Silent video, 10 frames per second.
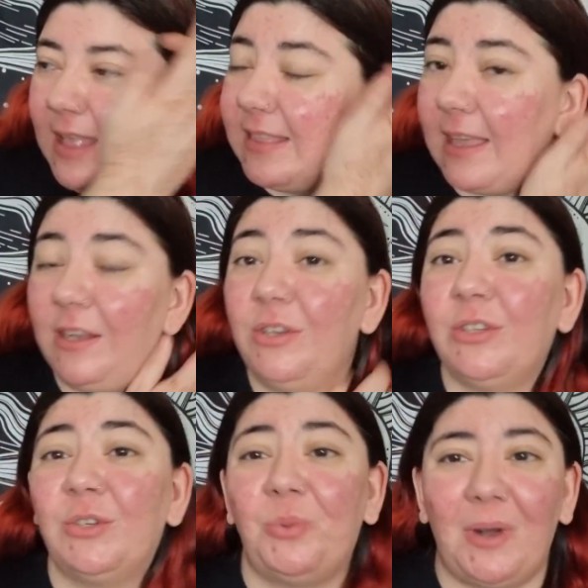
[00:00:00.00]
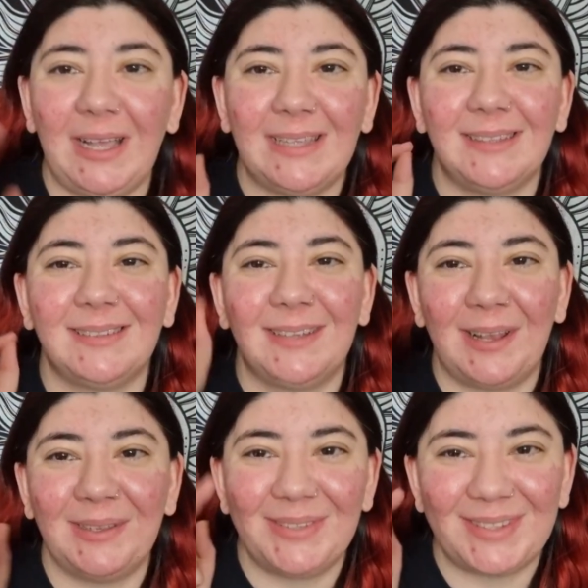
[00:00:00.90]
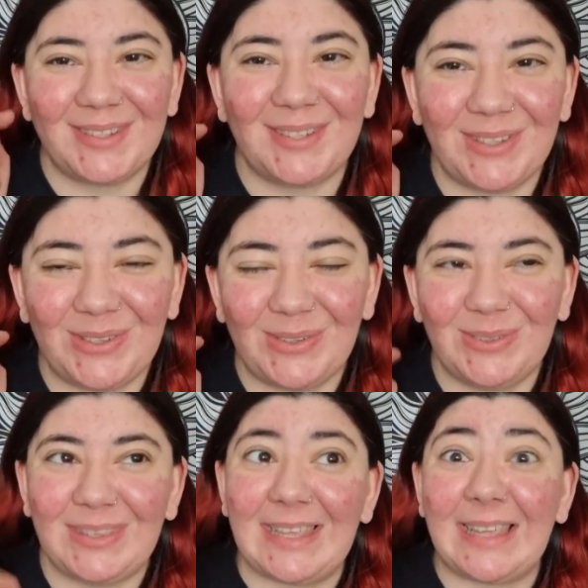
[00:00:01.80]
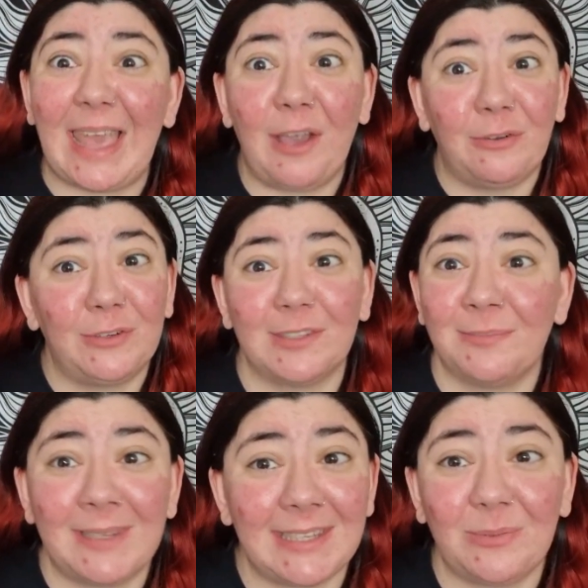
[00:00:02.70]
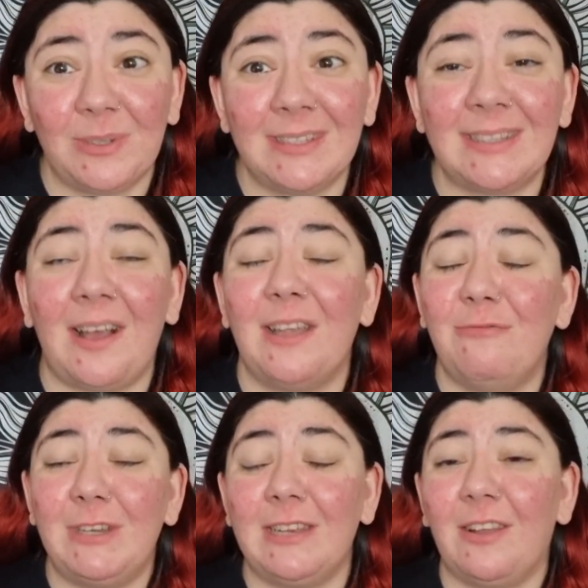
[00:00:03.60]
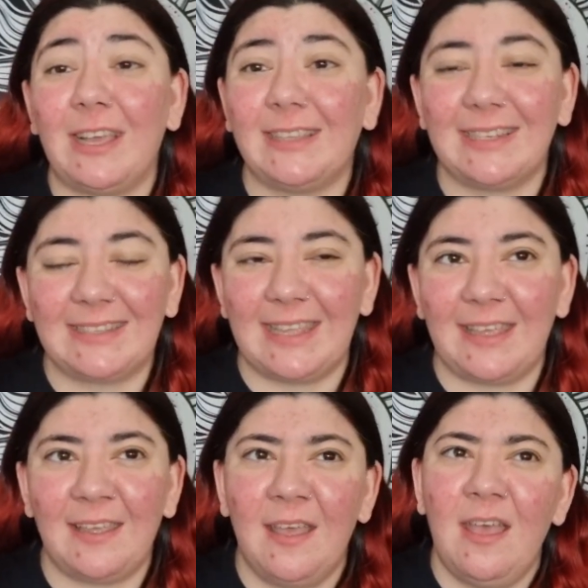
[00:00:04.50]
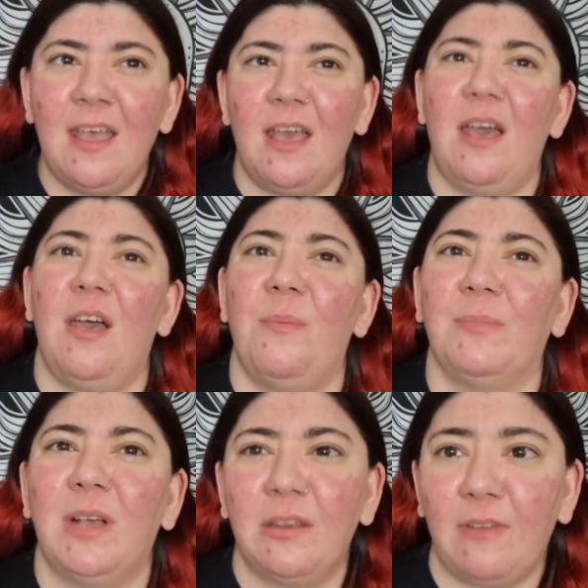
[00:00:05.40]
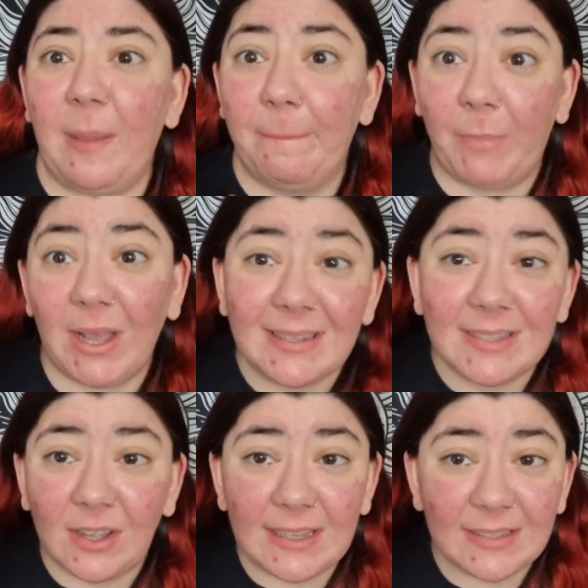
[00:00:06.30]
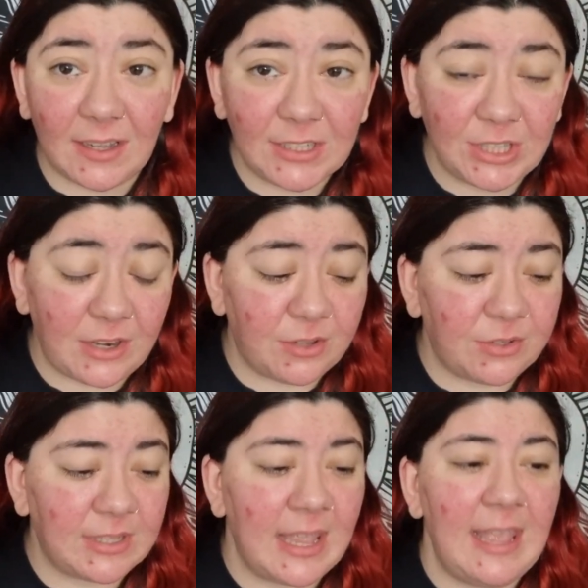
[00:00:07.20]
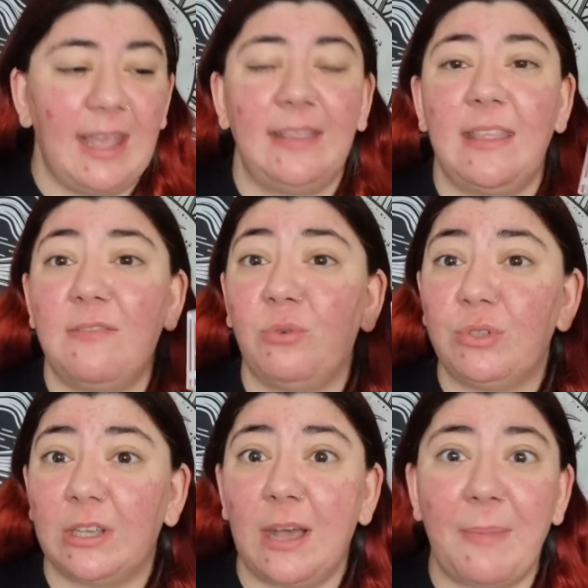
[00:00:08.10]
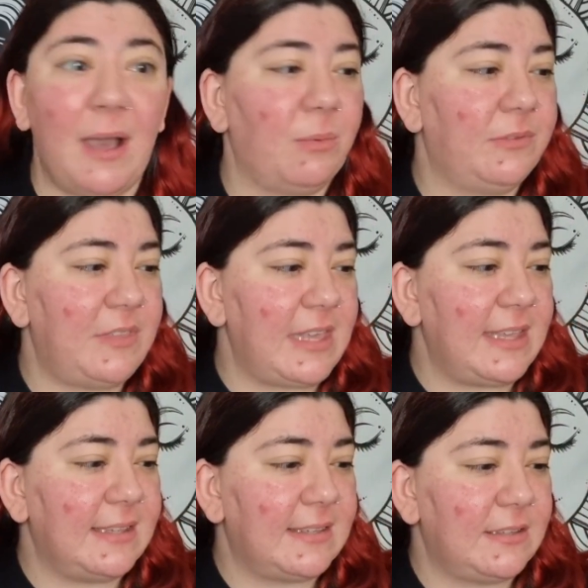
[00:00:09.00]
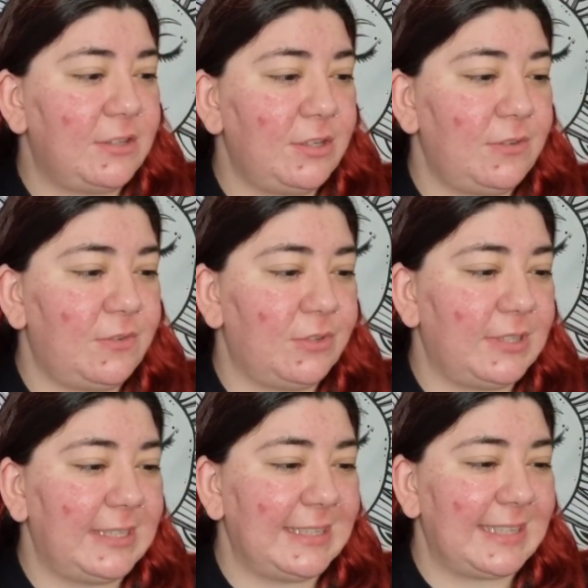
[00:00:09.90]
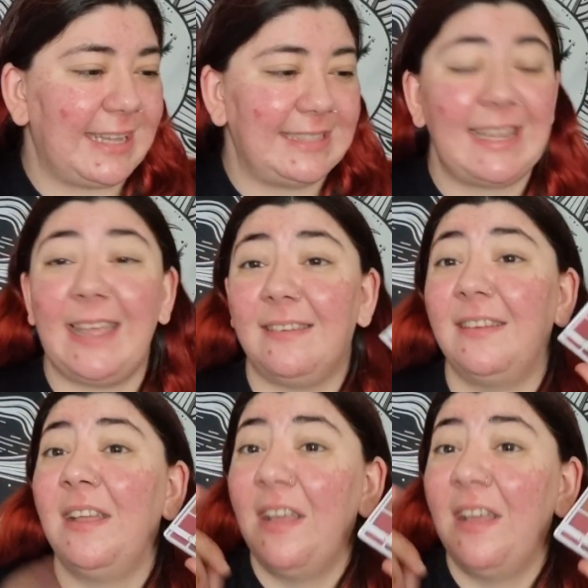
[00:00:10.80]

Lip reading: that look quite close to the e.l.f. cosmetic one that I really like. That's their kind of like bite-sized eyeshadows. And then they've also come out with these 2, 4, 6, 8, 10,